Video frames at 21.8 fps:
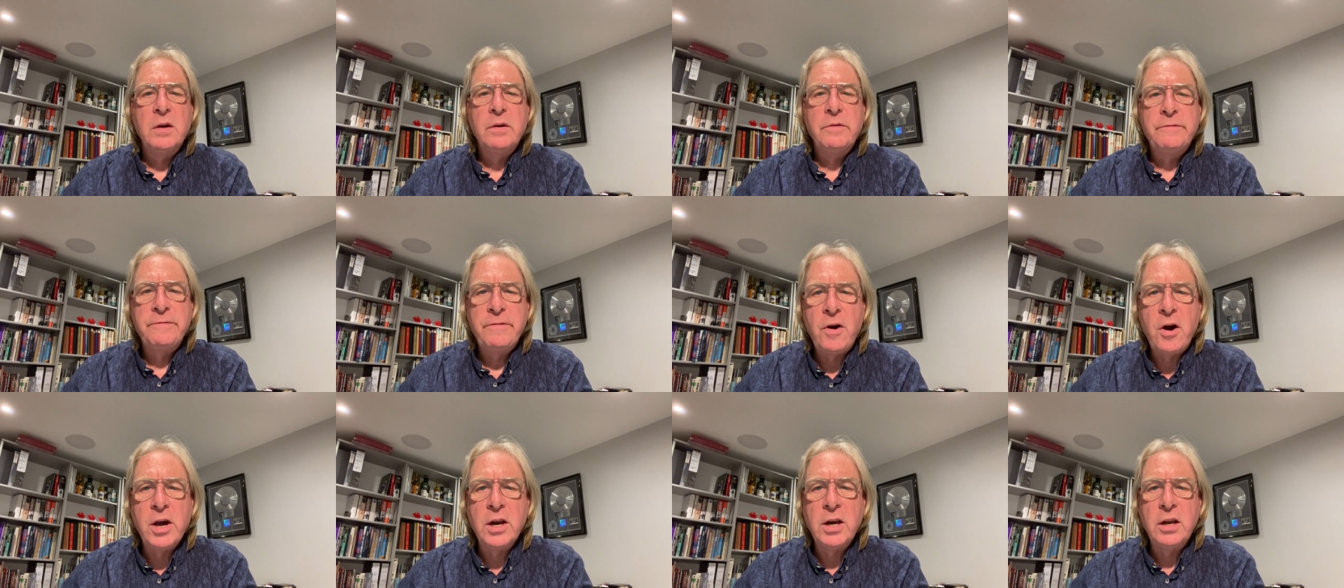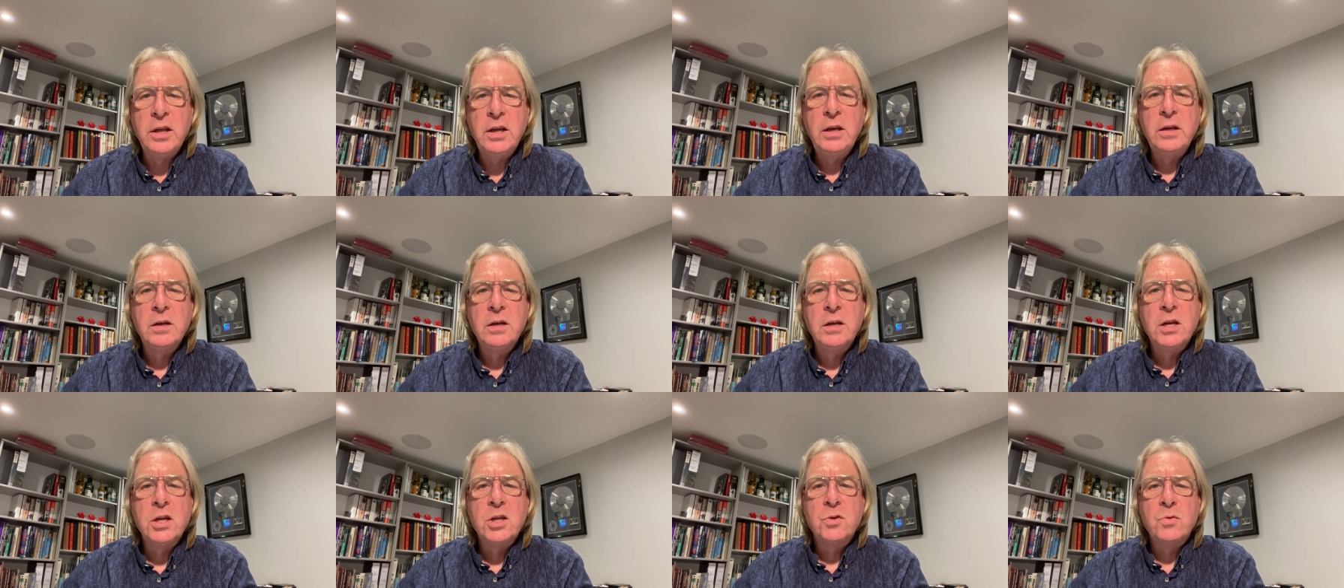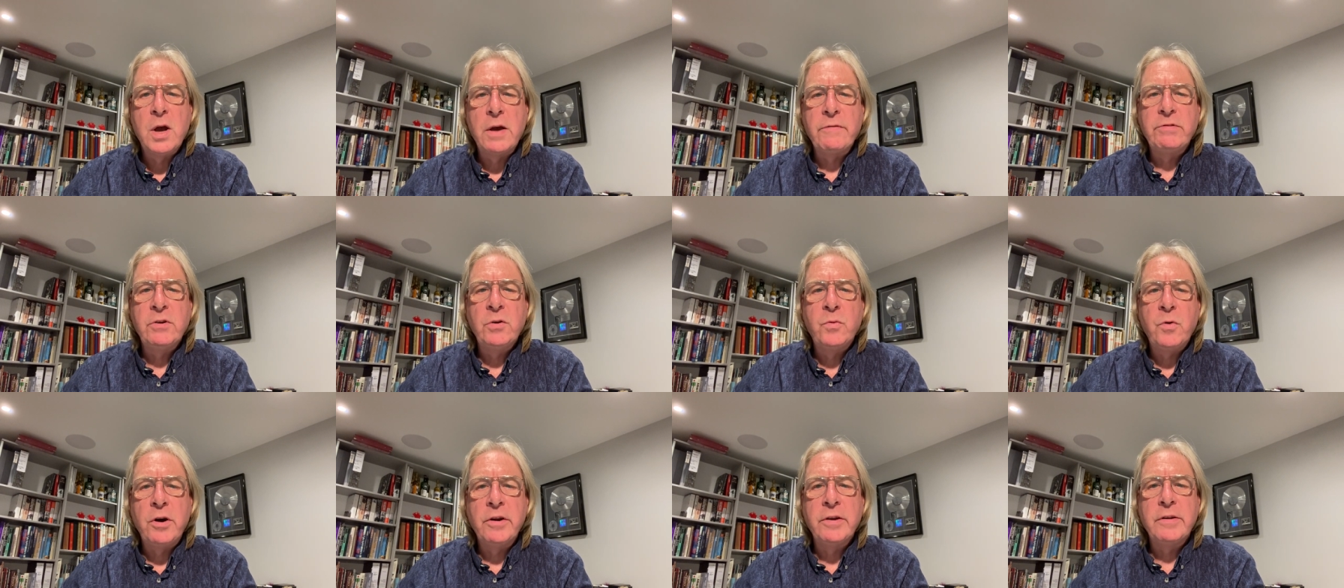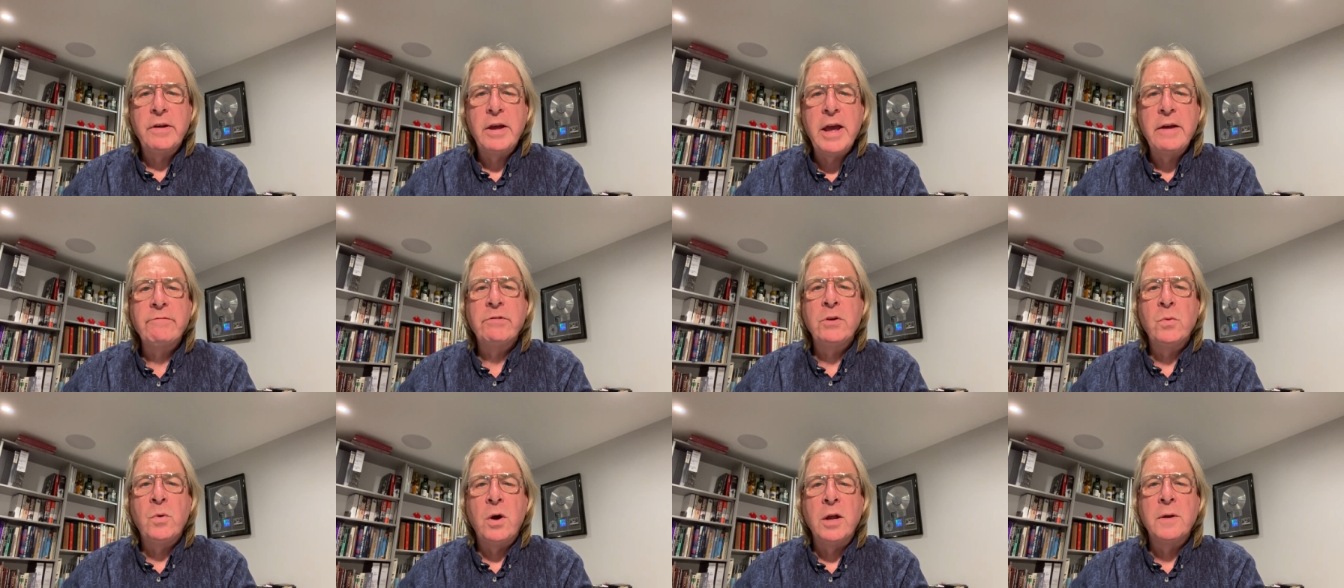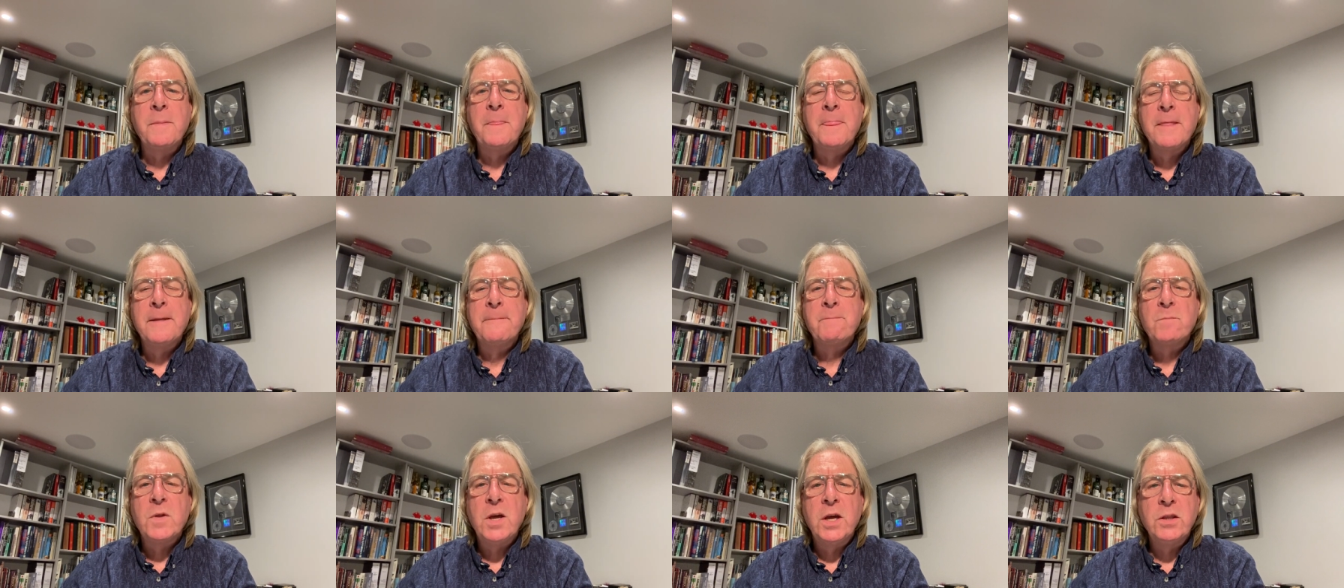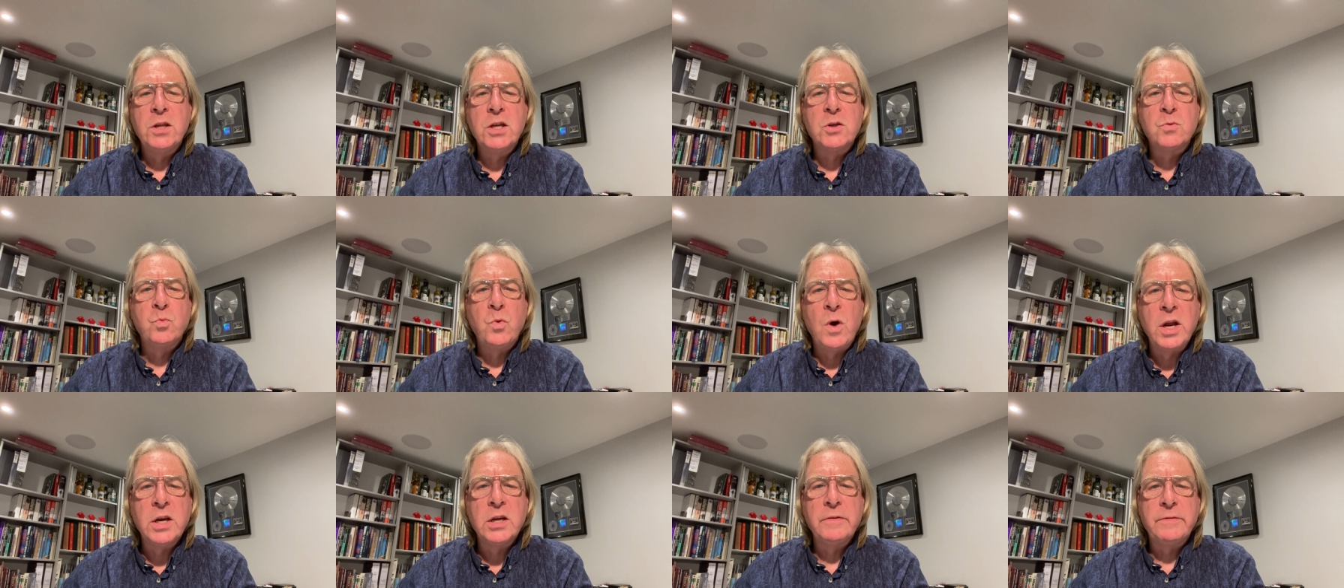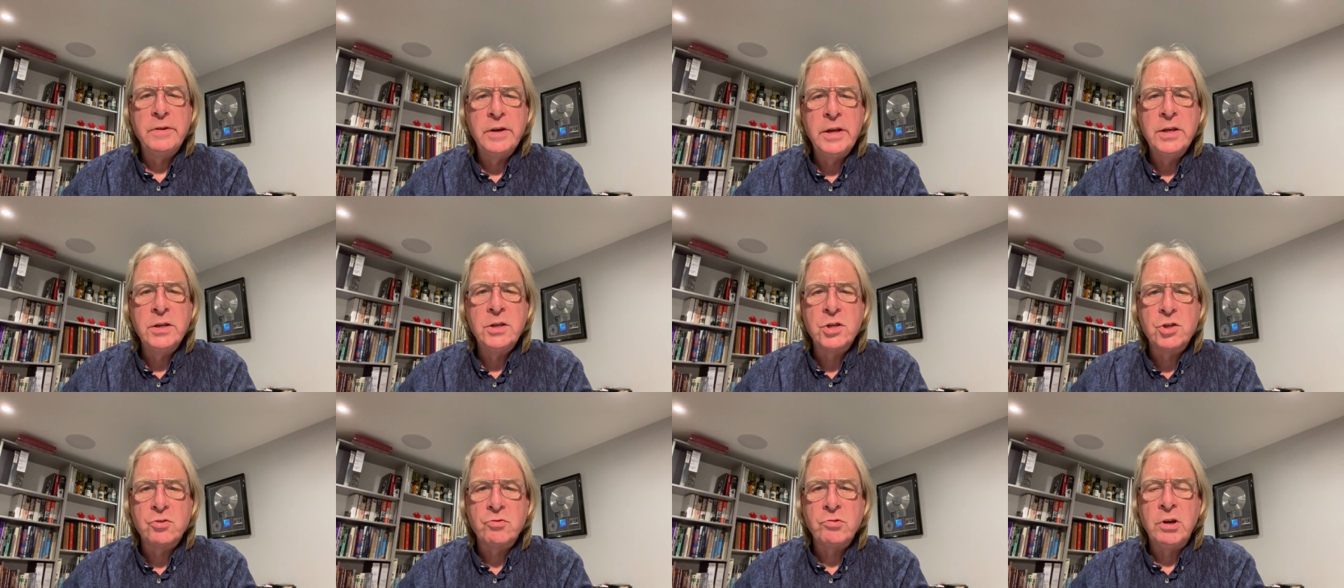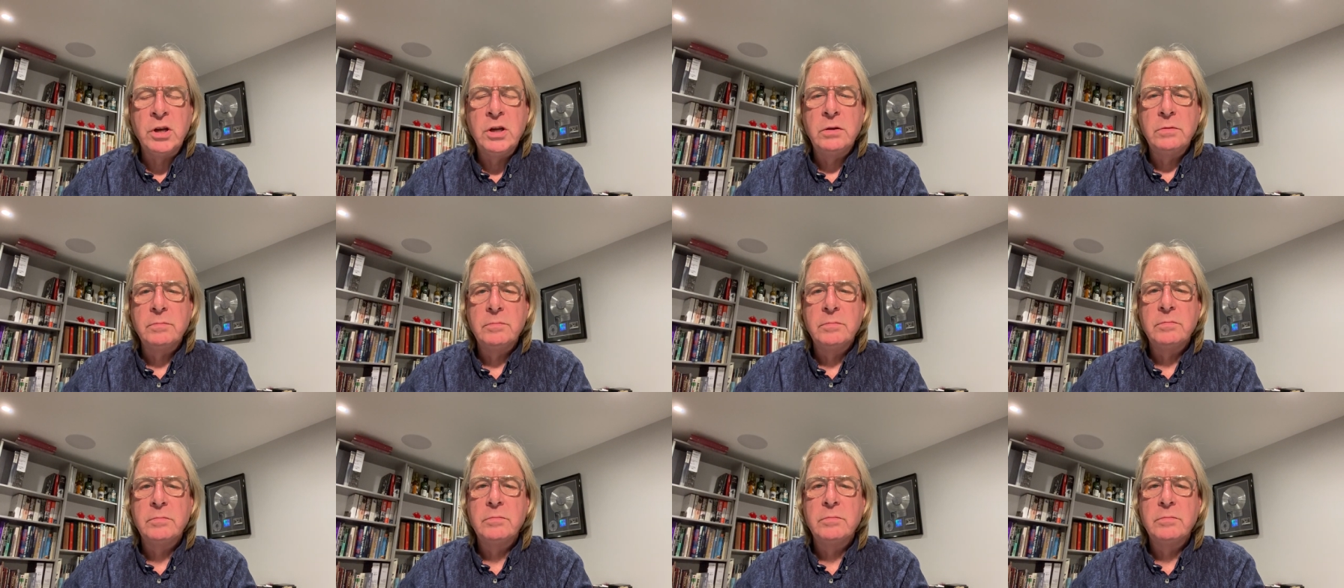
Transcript: Finally, to everyone, everyone in this wonderful industry,